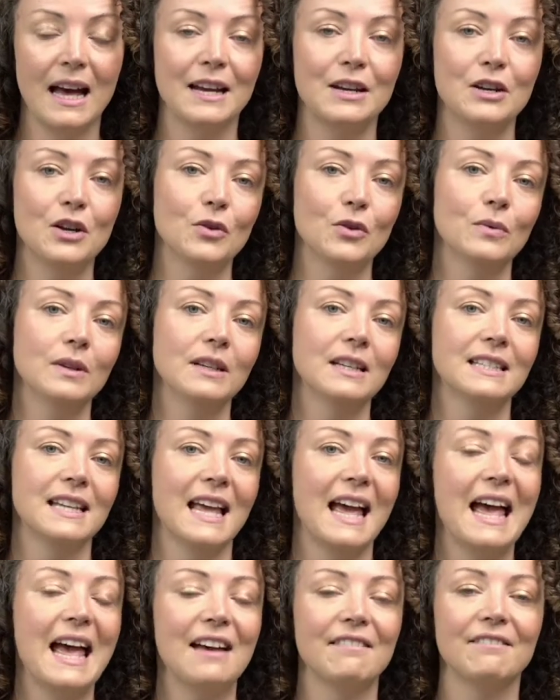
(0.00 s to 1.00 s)
And no one is
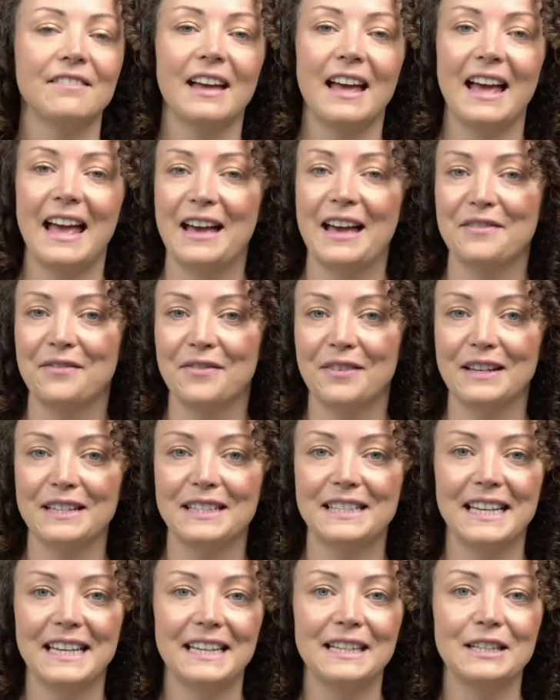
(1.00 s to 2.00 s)
ever
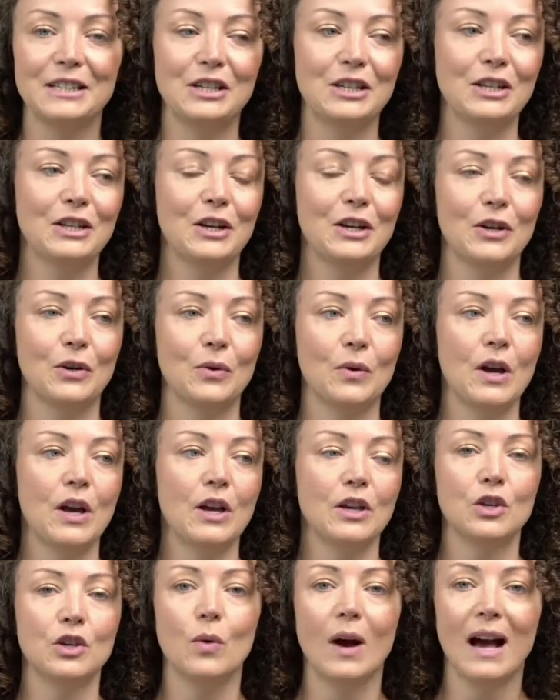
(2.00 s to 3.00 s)
saying to you,
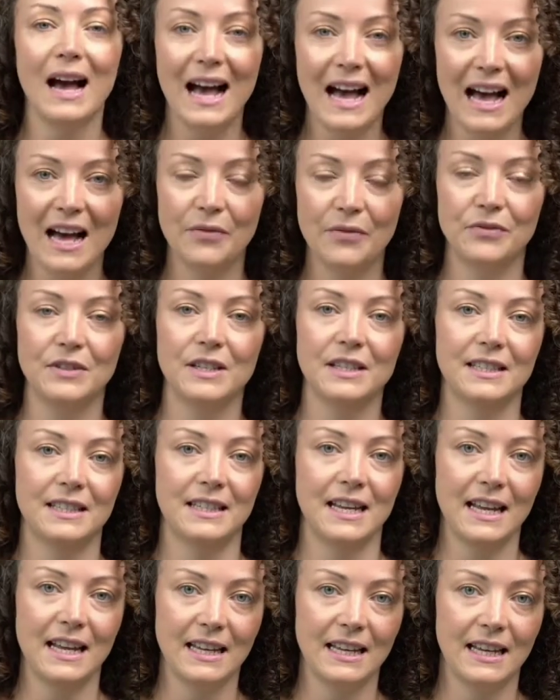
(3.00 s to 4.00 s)
you have to
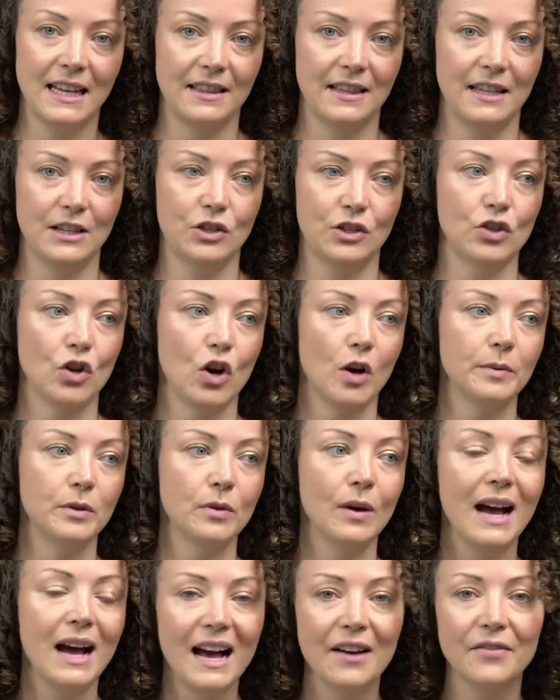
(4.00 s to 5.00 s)
stay in this job,
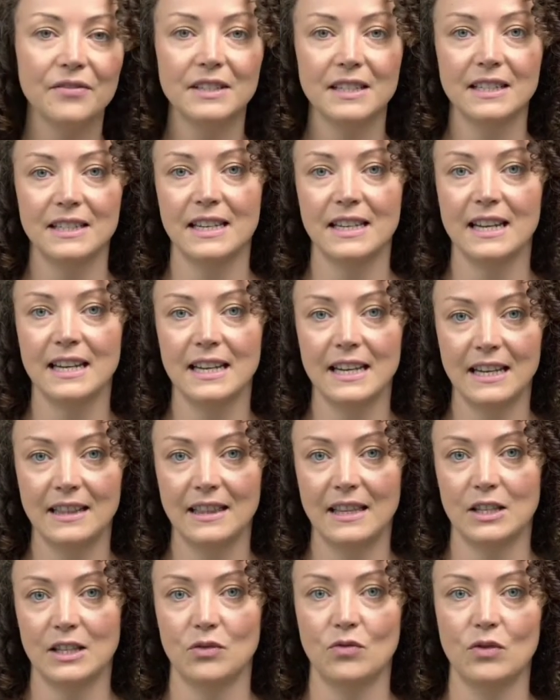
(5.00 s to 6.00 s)
you have to stay
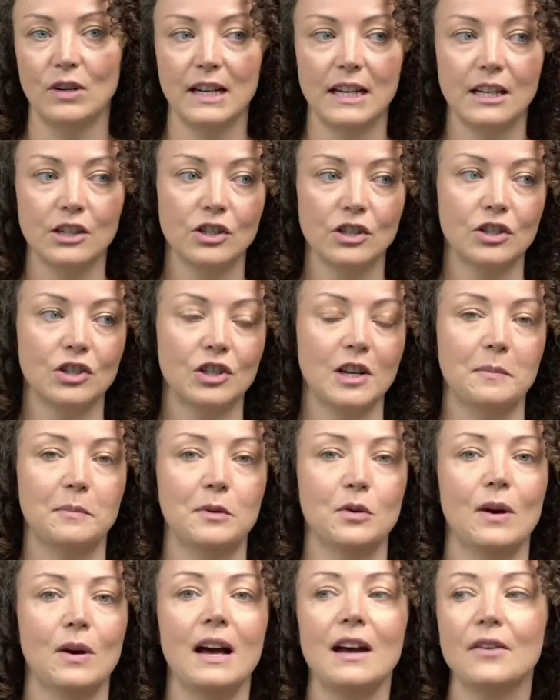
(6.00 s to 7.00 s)
in this
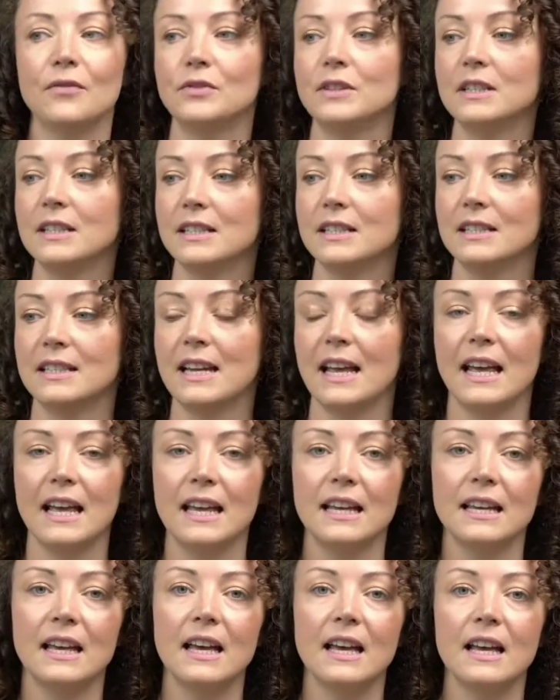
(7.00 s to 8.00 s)
relationship, you have to
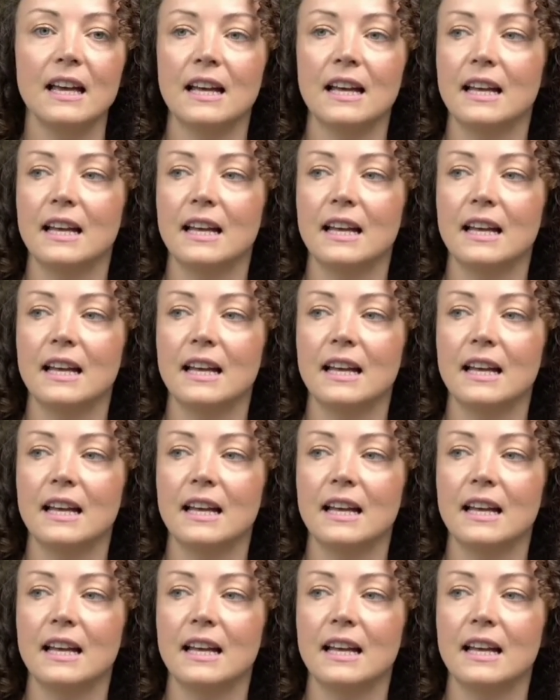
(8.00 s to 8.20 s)
stay